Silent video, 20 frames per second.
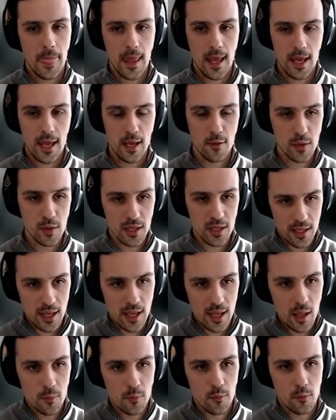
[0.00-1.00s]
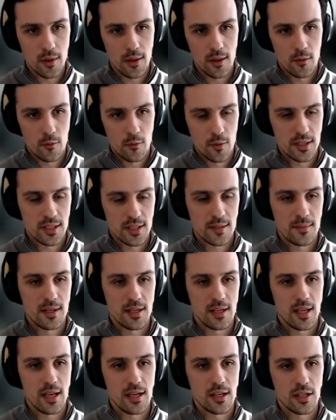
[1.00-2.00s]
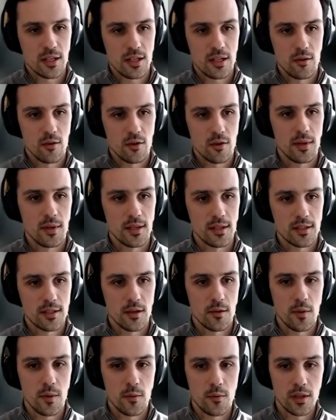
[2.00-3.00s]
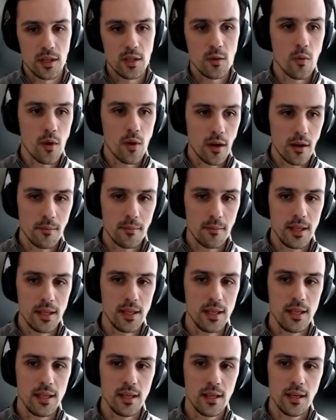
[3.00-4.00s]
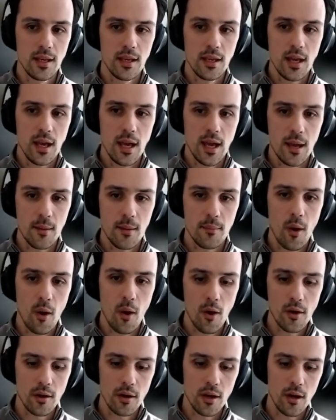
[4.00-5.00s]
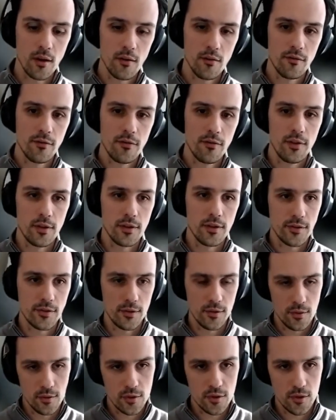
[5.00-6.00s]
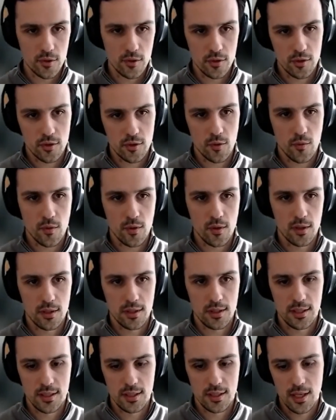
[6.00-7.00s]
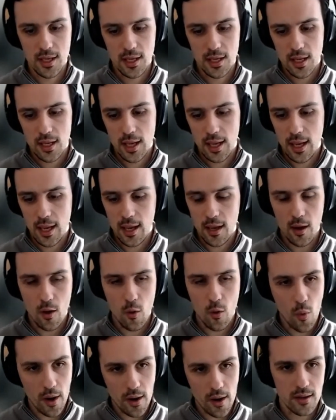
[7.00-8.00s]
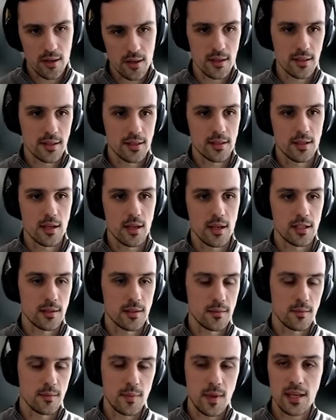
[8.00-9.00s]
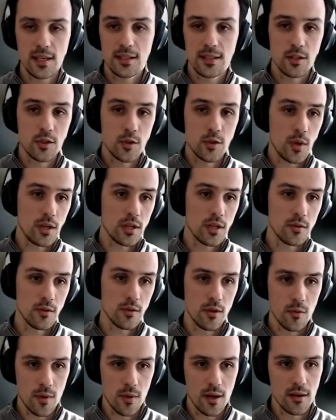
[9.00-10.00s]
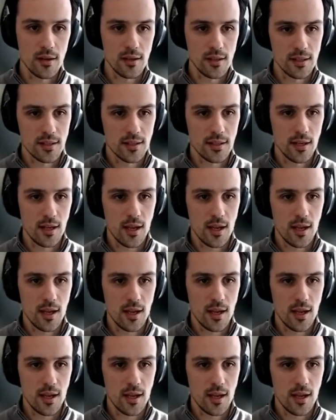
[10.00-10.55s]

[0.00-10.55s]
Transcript: uh, and we can help with risk mitigation in orbit. So we really want to be uh, part of the solution towards uh, awareness, uh, space situational awareness,